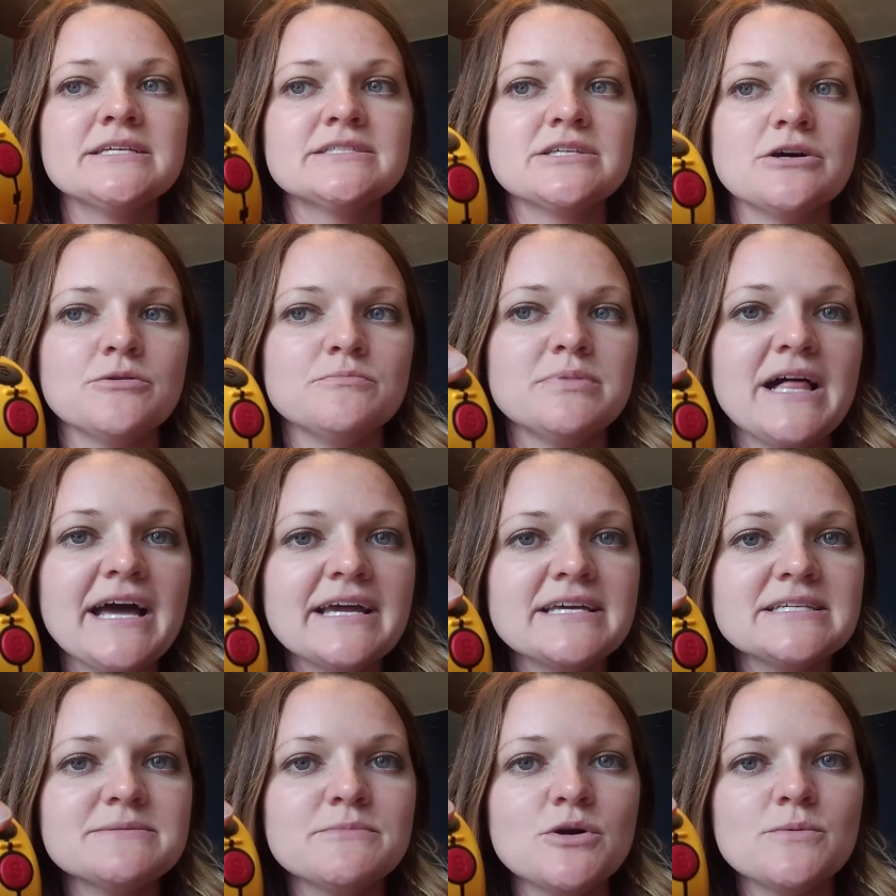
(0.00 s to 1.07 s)
So black
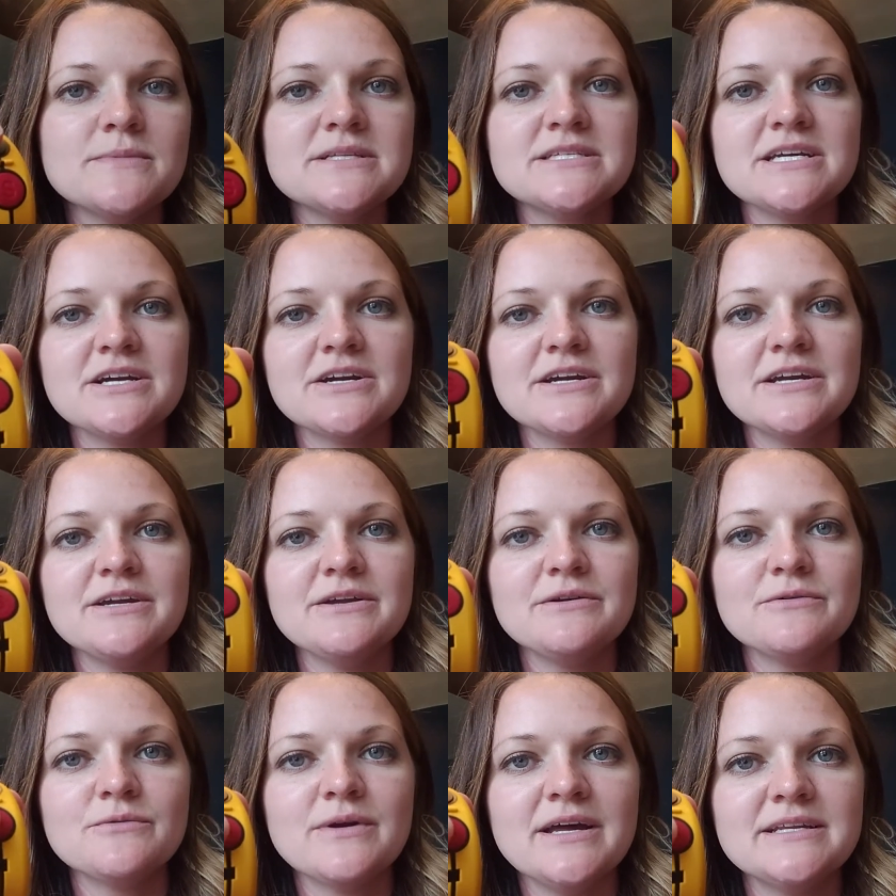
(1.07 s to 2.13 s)
is
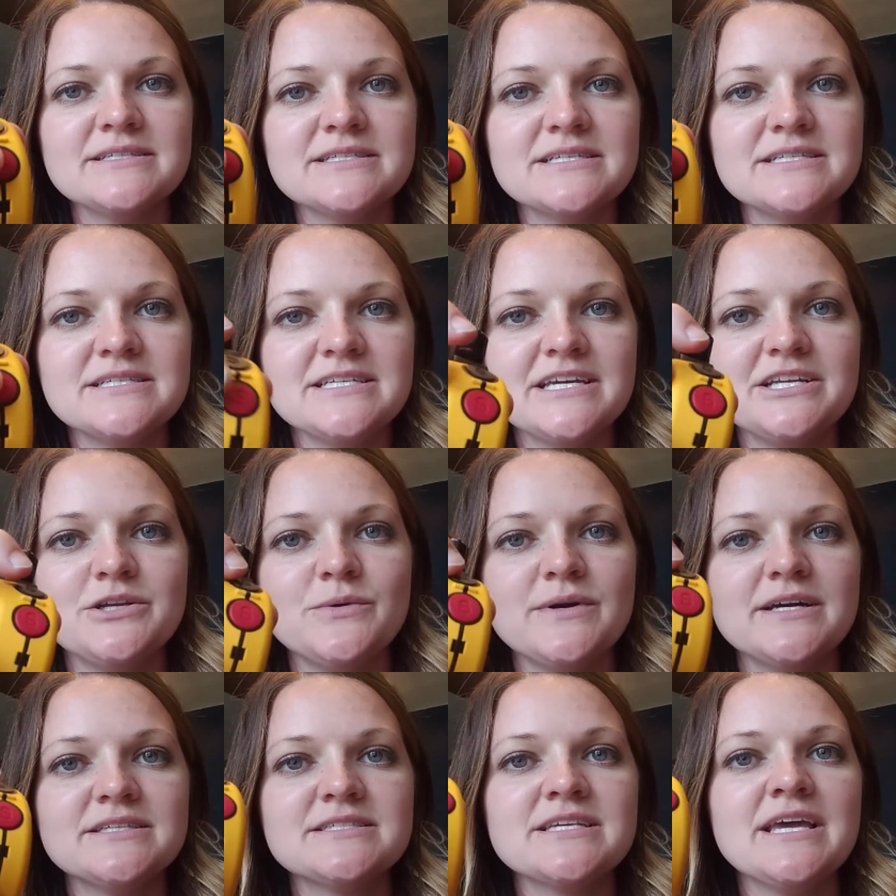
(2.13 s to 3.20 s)
momentary, red is
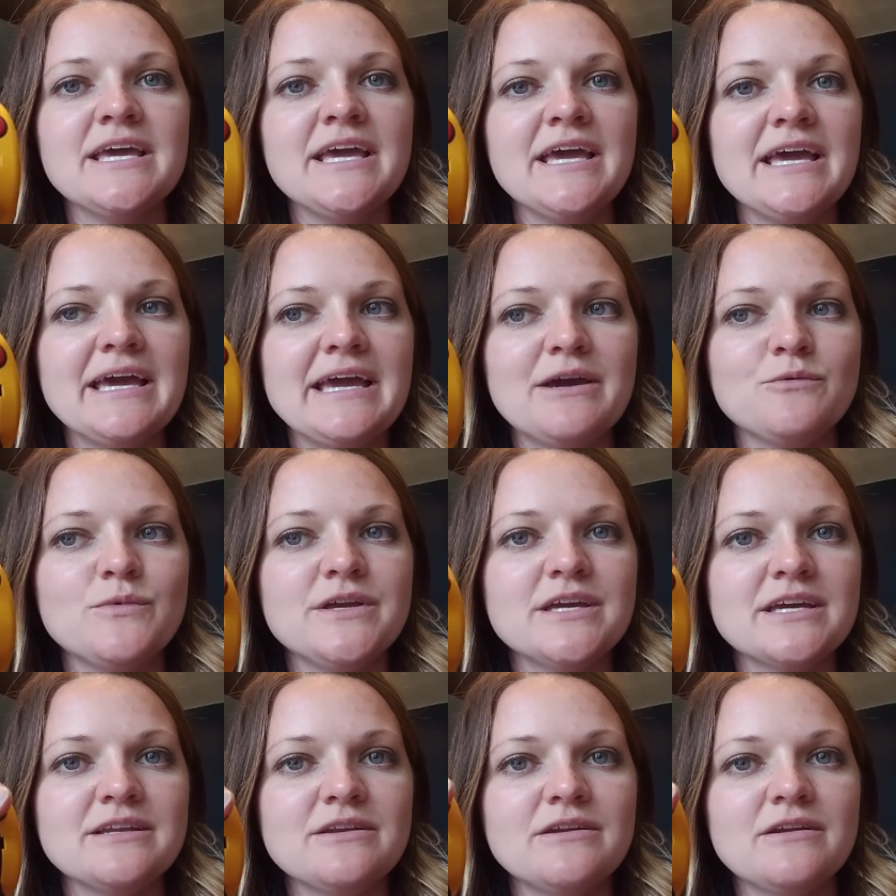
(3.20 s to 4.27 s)
continuous, and we
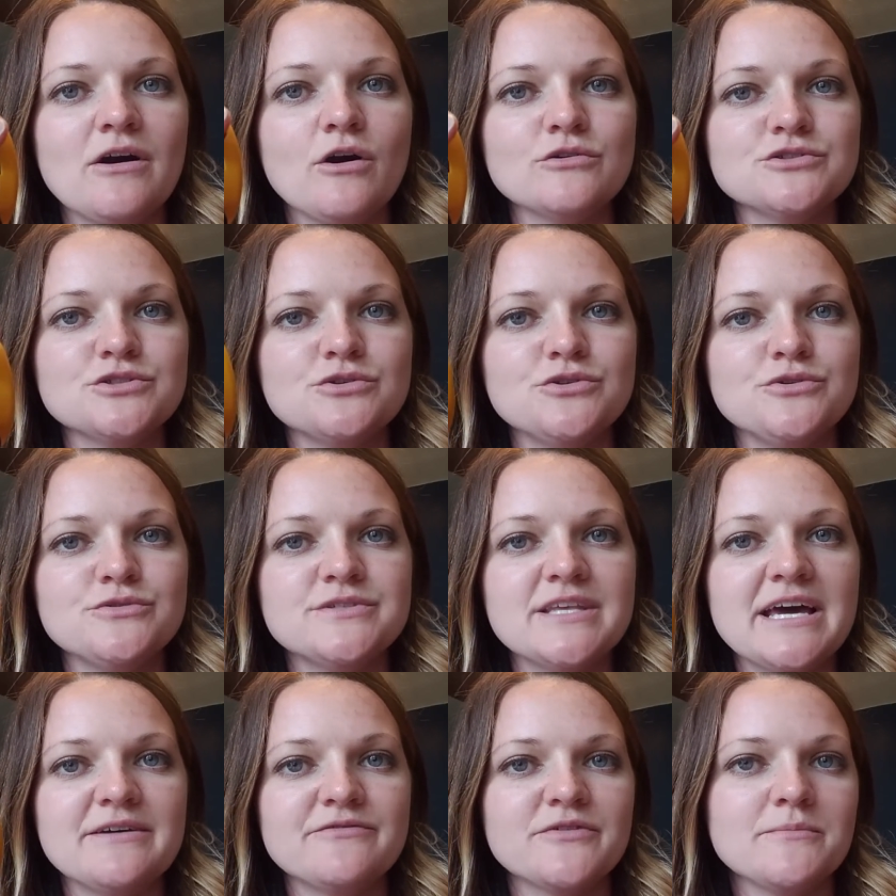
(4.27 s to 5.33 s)
can also use
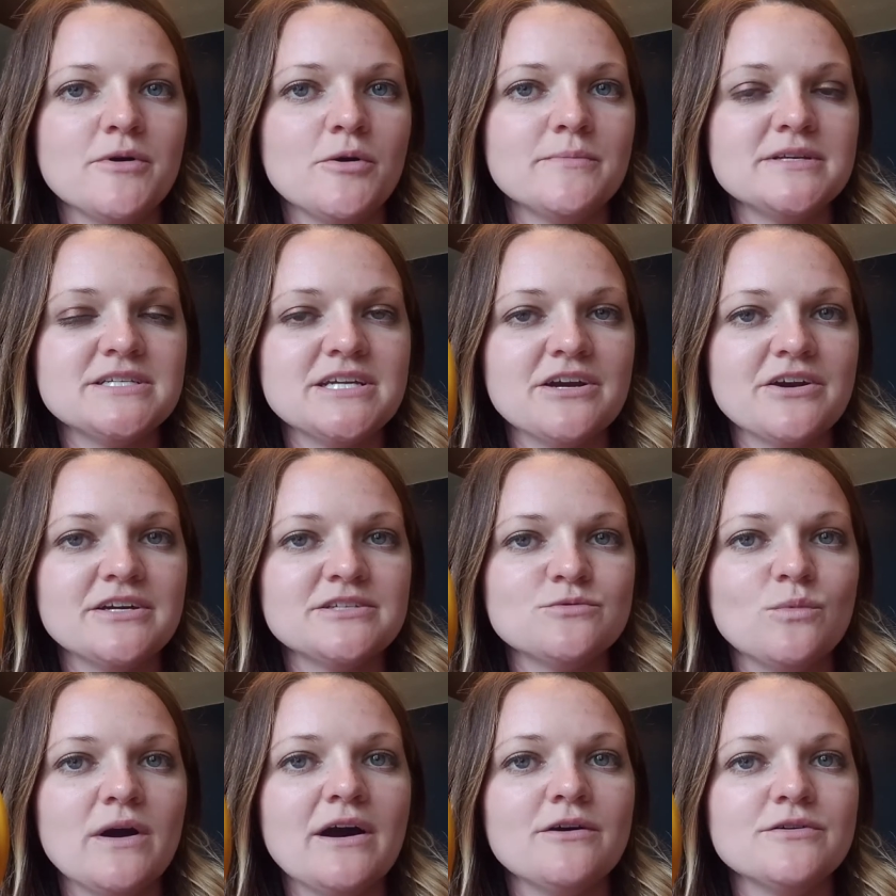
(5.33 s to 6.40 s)
that for momentary as
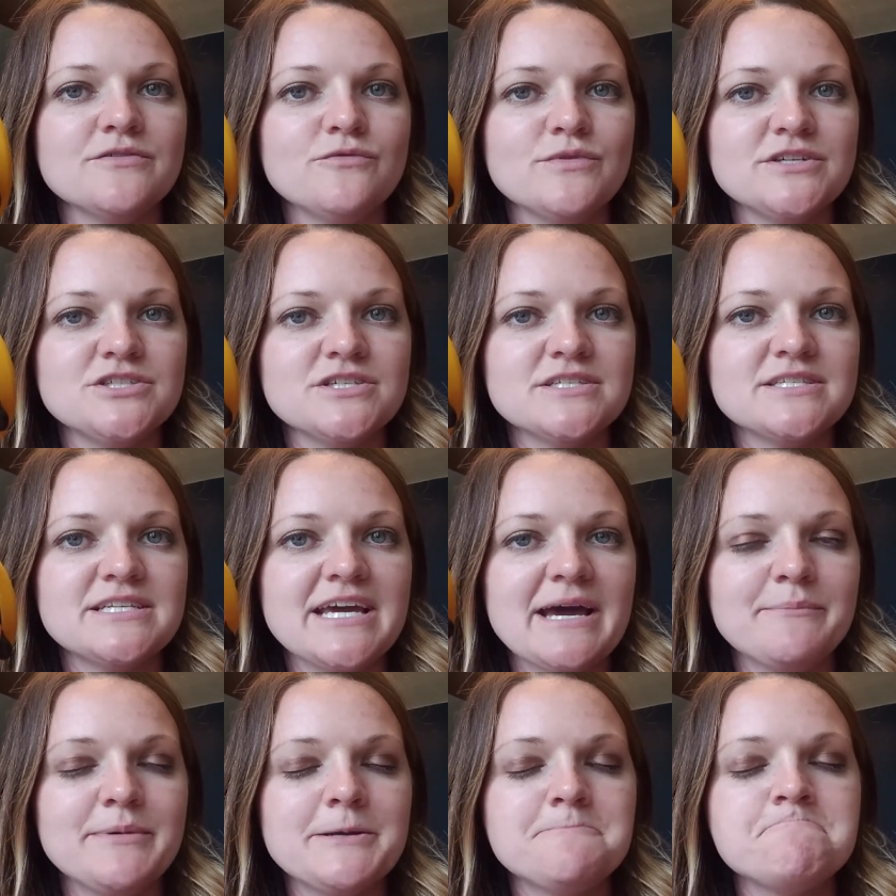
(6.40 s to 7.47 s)
well if we just
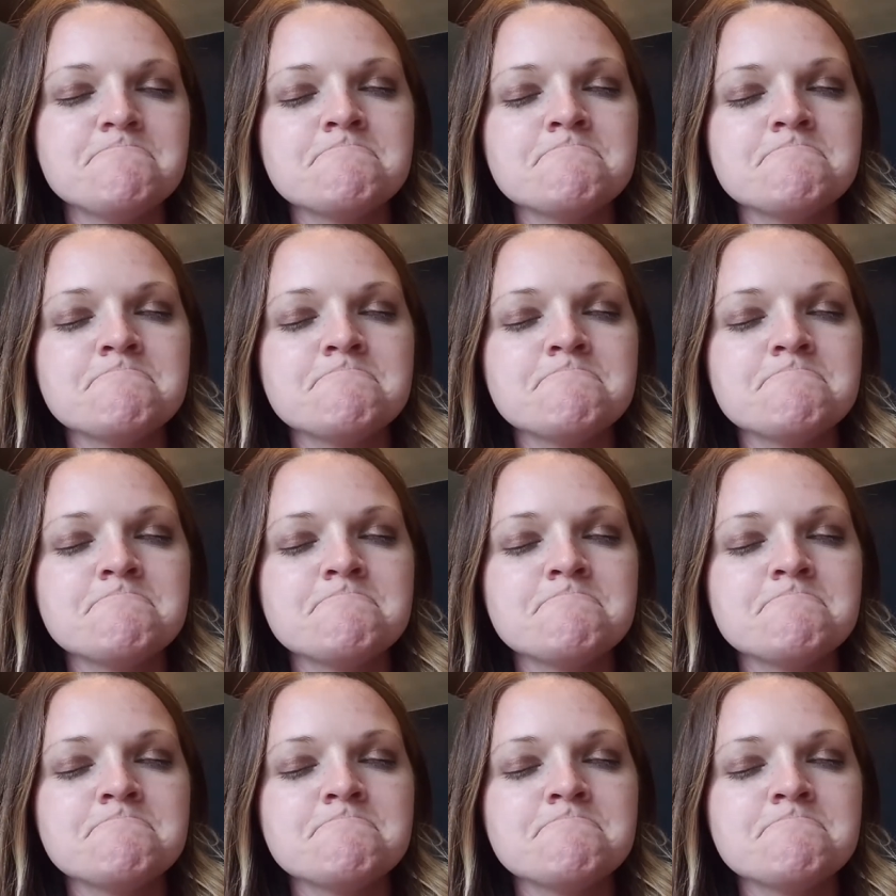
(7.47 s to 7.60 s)
tap it.